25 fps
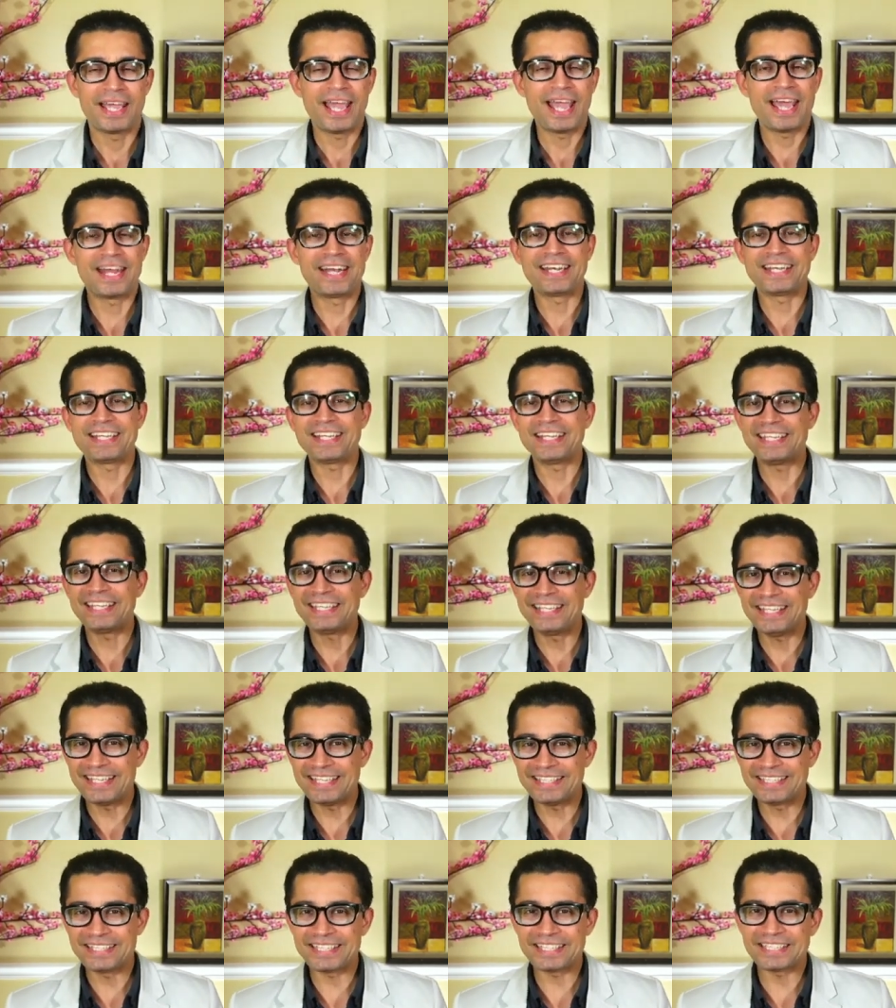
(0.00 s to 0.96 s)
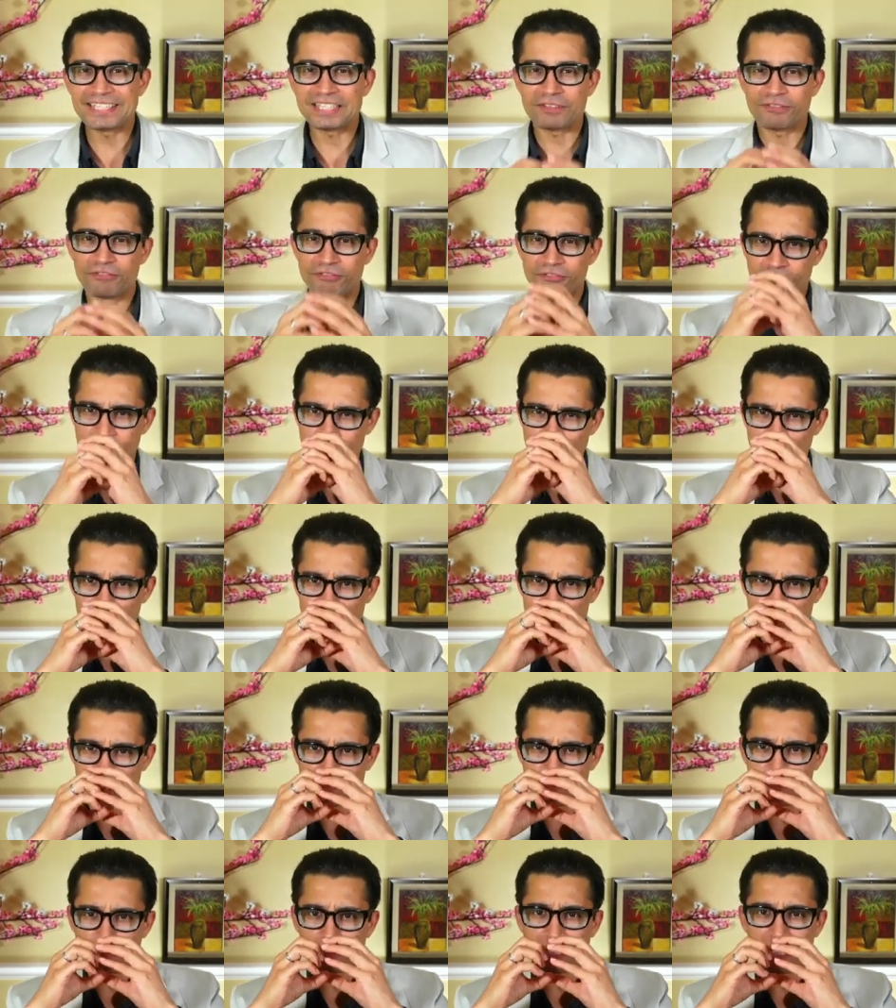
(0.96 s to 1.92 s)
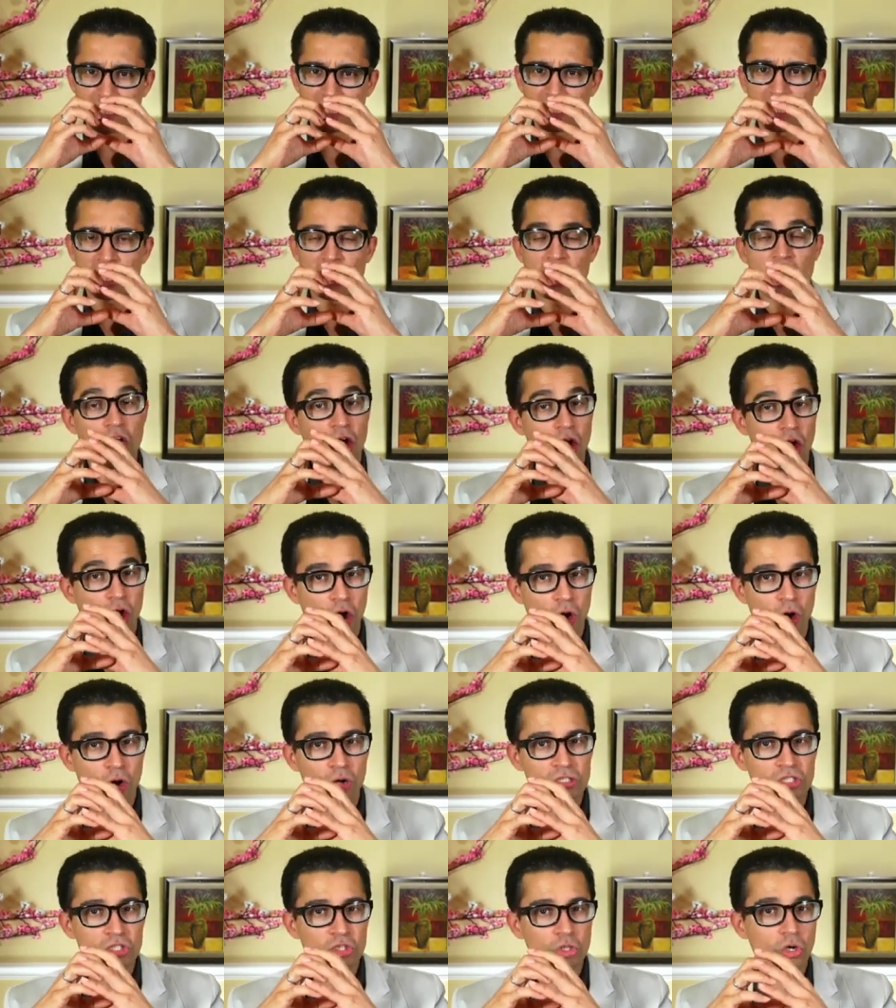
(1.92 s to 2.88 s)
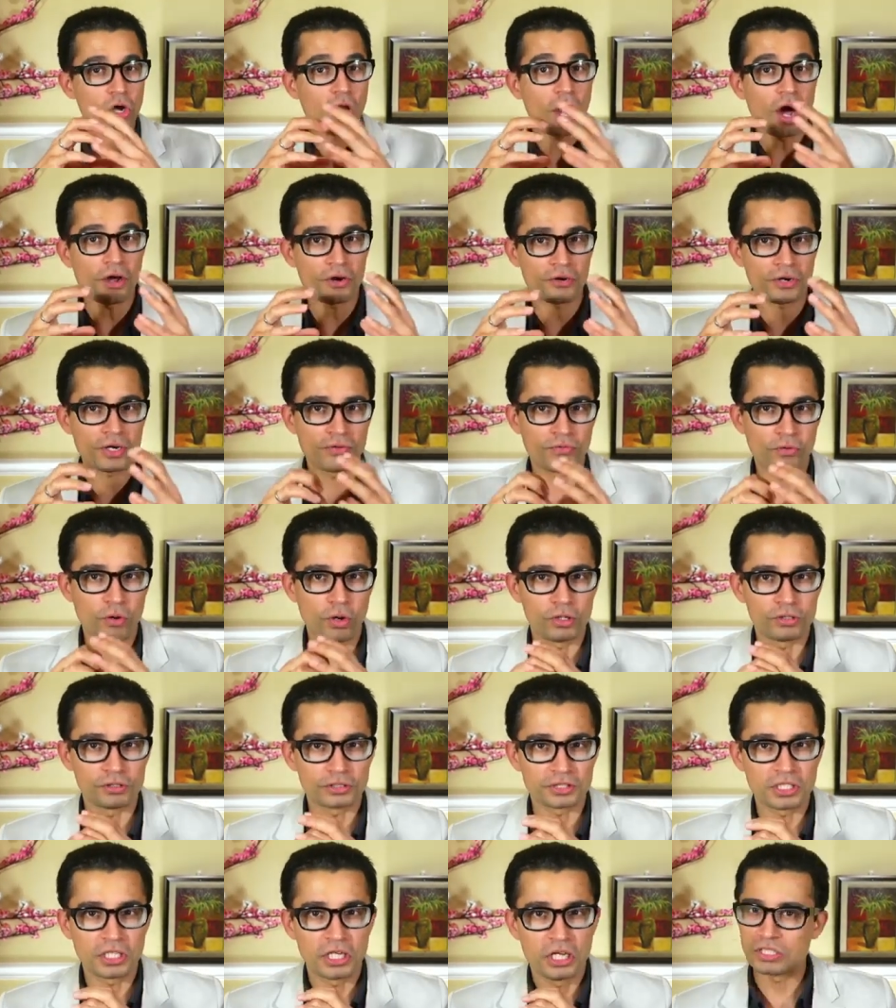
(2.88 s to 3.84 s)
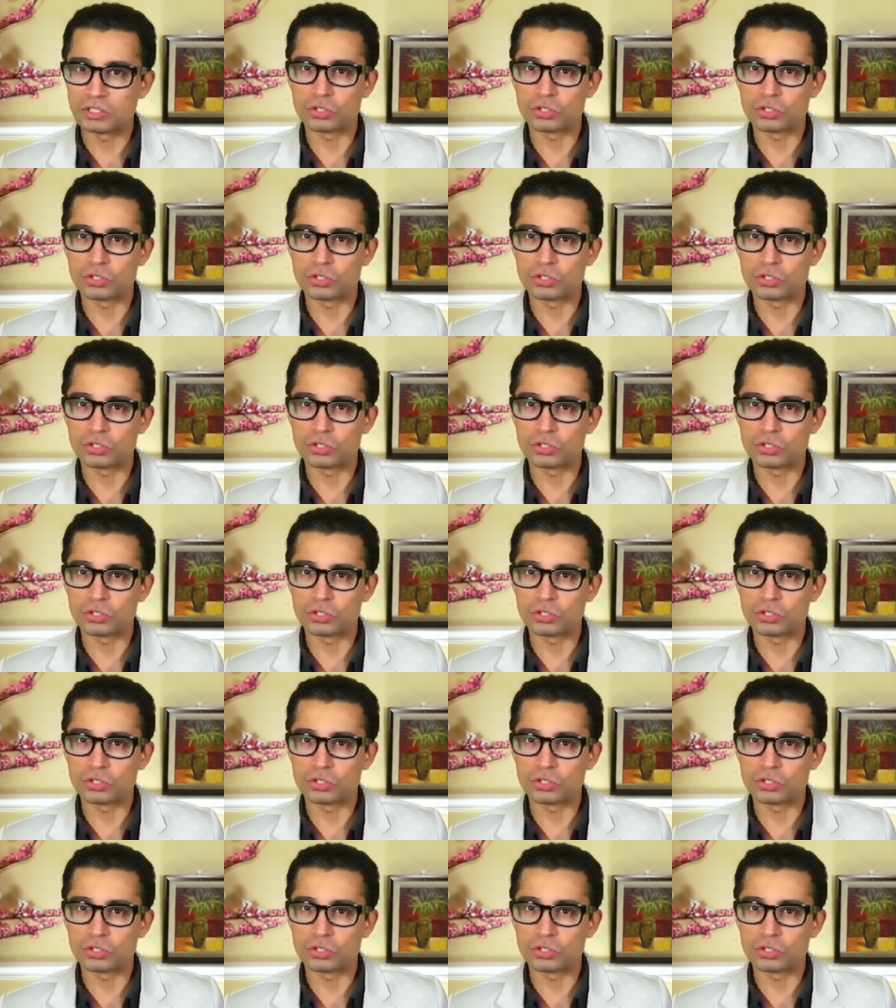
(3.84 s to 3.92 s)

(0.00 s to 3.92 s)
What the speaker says: and it eases the force of blood on your artery walls.